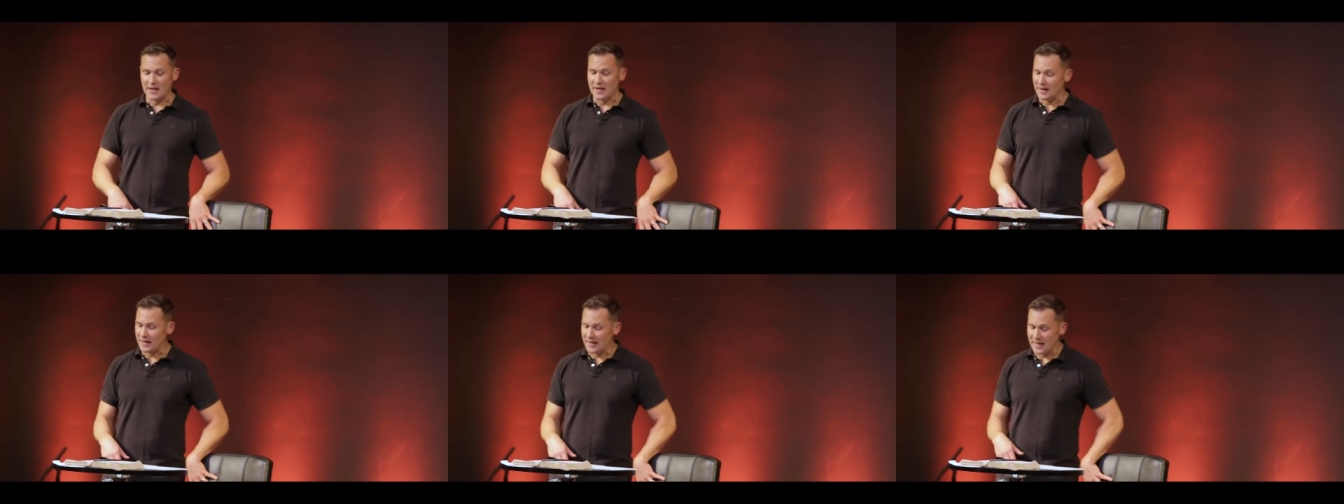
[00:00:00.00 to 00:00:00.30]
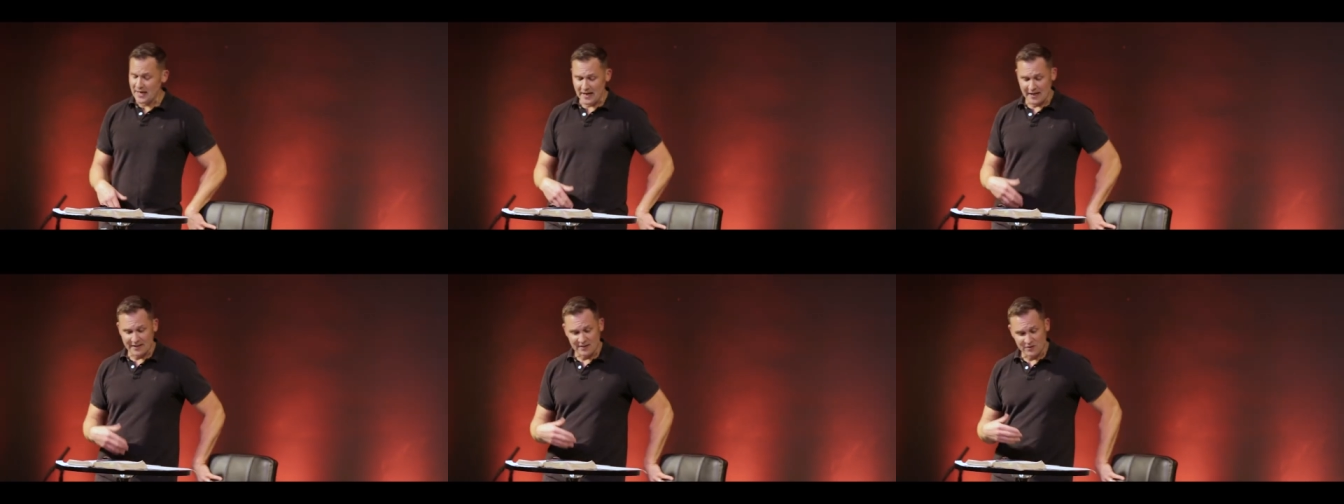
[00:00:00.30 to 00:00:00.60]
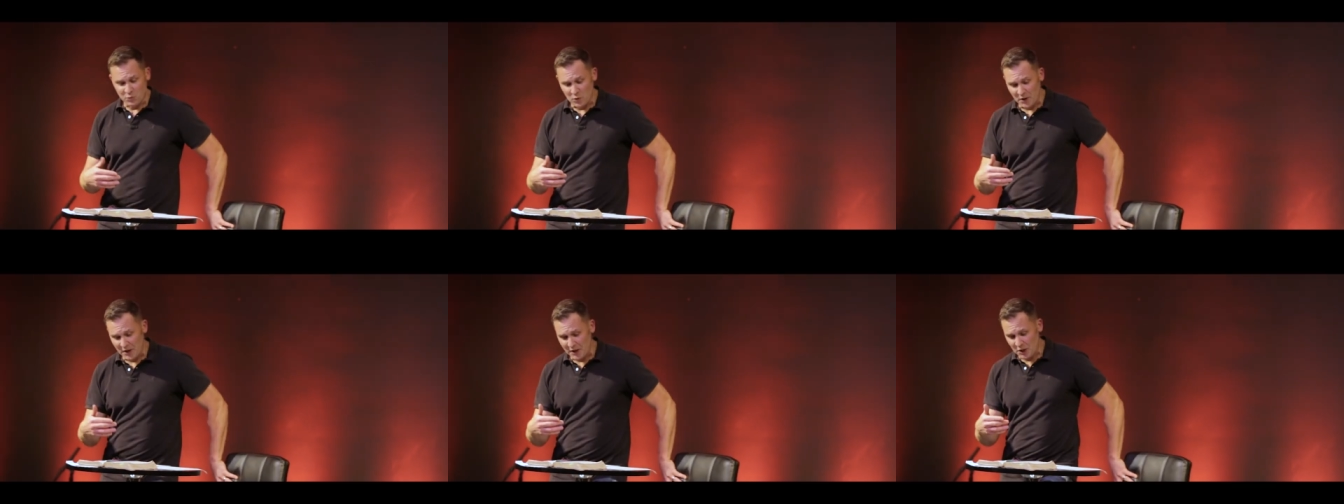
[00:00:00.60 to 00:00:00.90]
and again, I
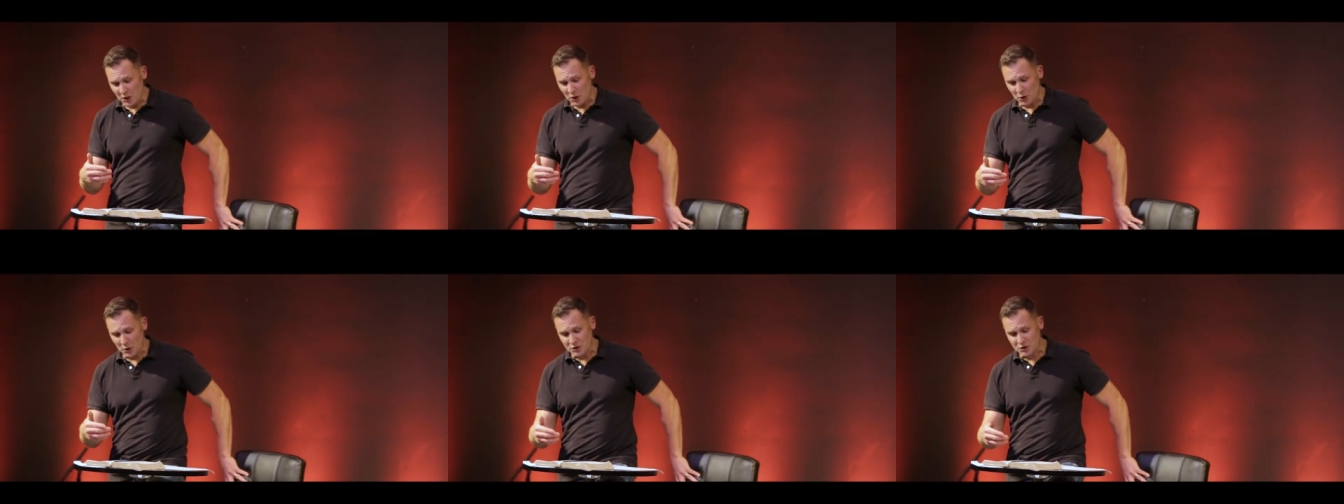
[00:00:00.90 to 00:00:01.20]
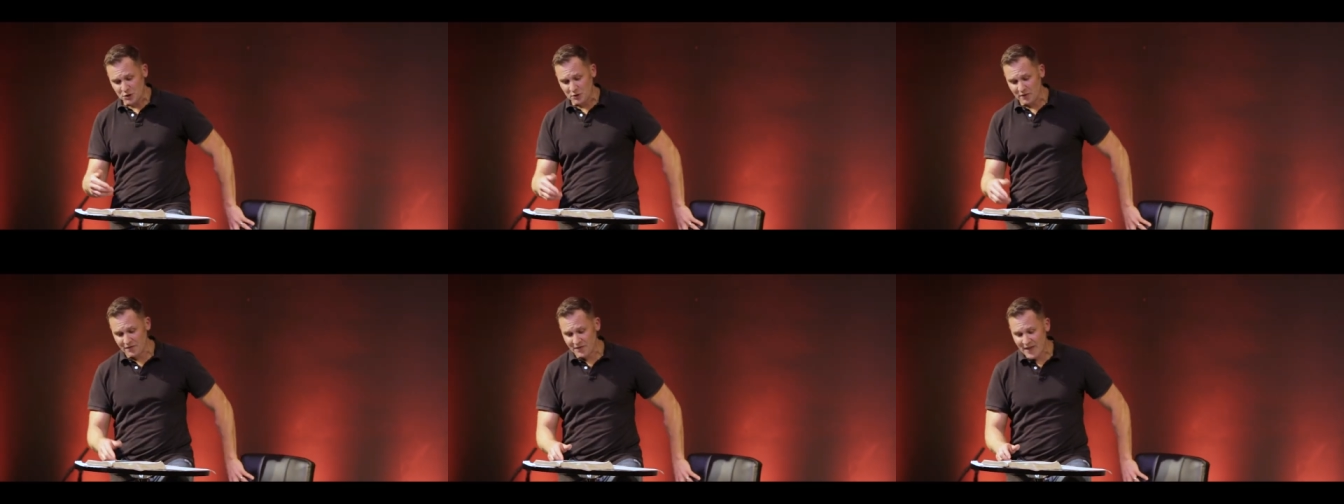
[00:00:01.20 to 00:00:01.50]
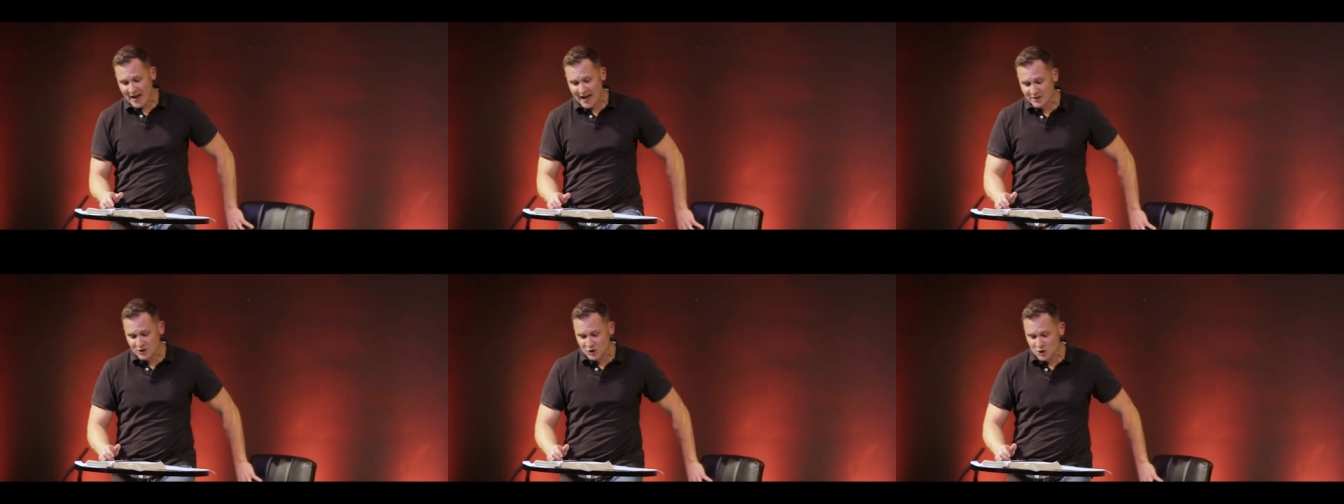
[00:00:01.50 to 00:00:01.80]
just want to encourage you if
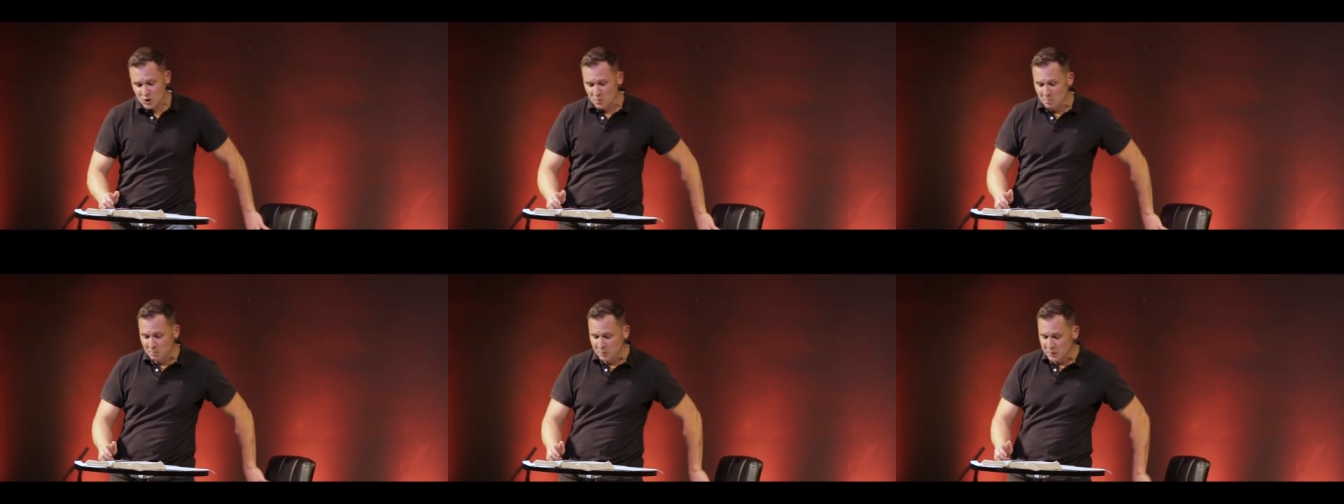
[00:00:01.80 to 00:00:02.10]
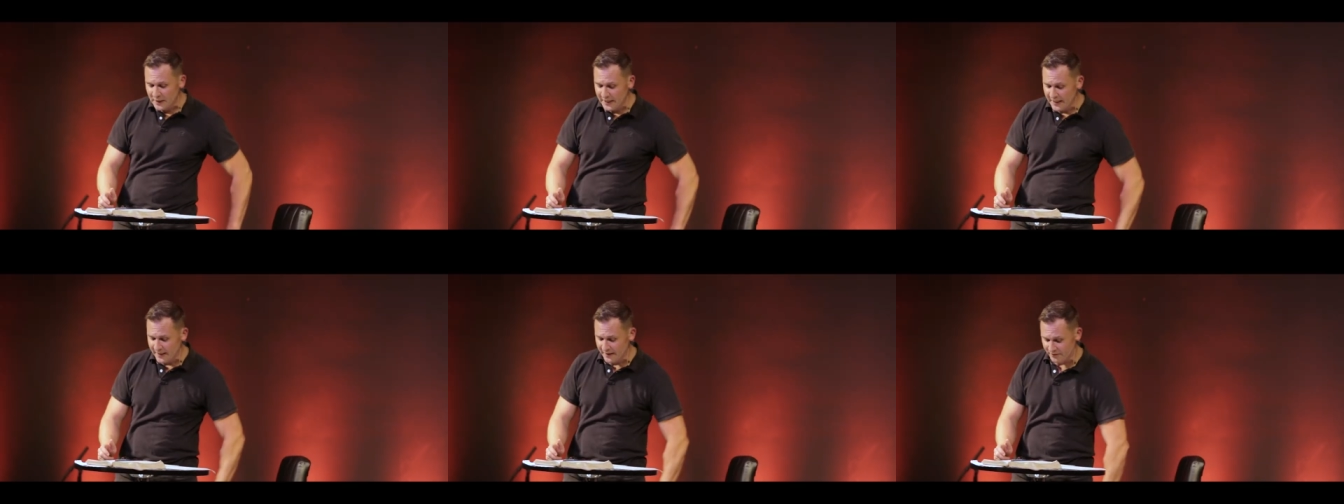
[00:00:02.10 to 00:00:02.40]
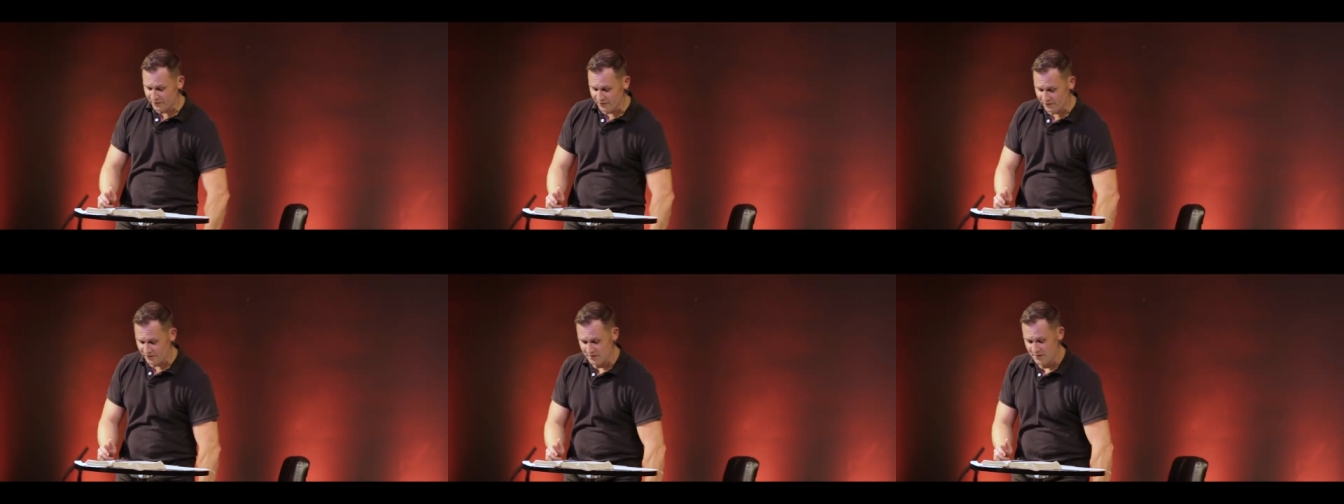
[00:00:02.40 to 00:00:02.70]
that's you,
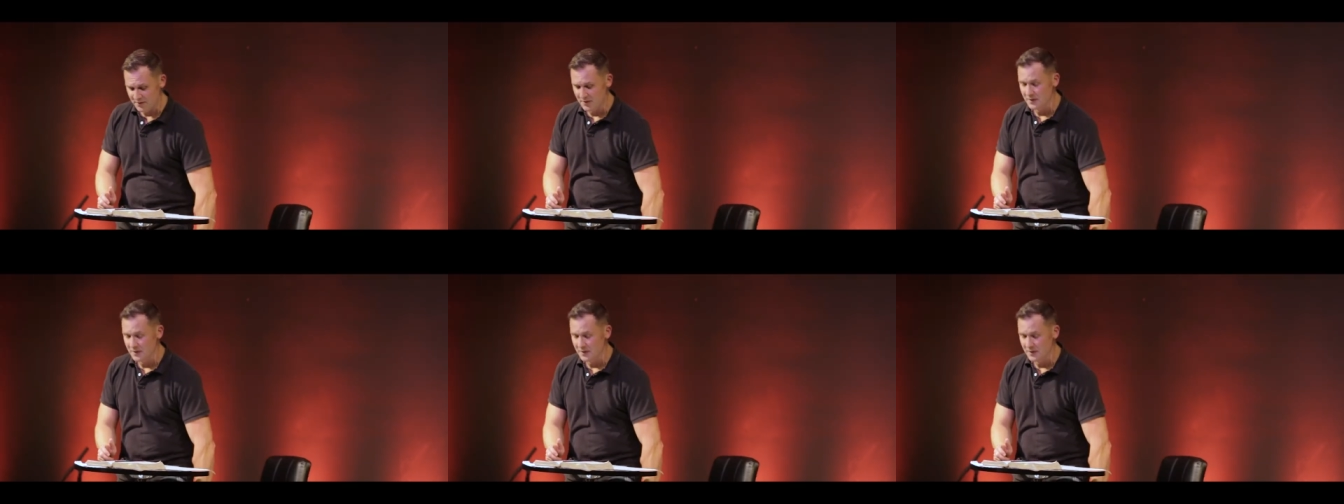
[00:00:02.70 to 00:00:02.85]
please,